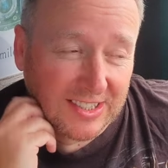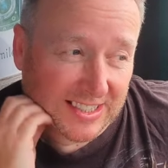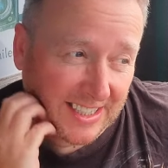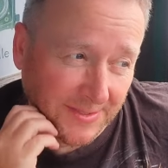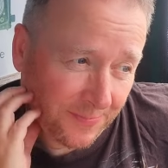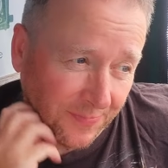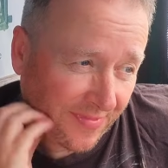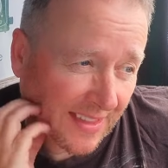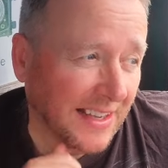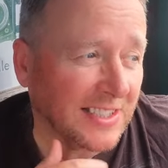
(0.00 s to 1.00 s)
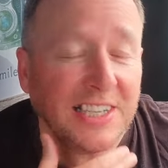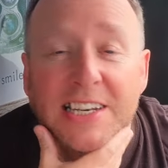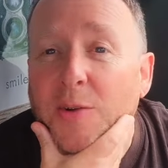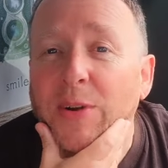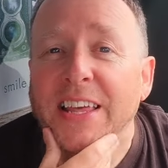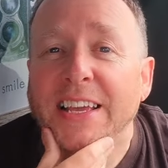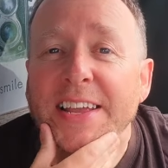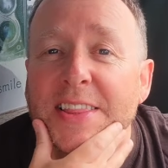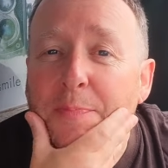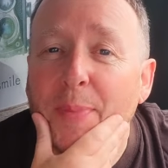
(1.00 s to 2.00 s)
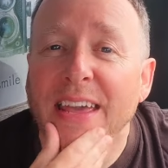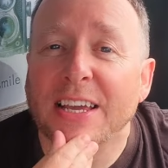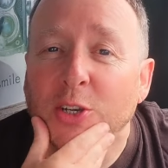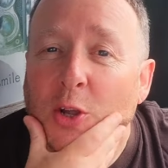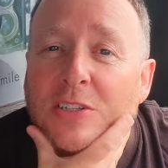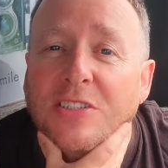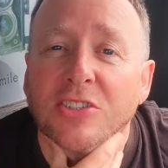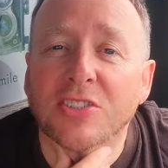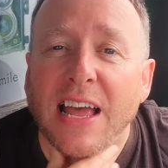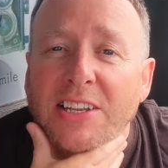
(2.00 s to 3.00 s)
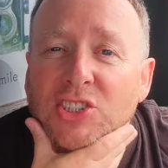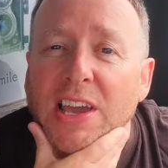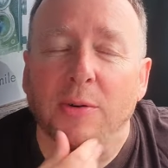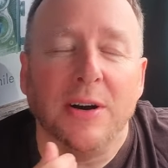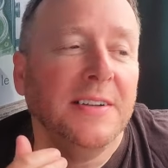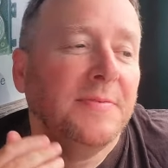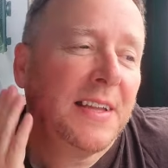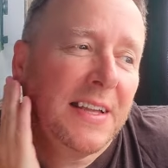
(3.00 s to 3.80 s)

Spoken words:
you see. So I didn't know whether to keep the beard or not, because I just had a shower.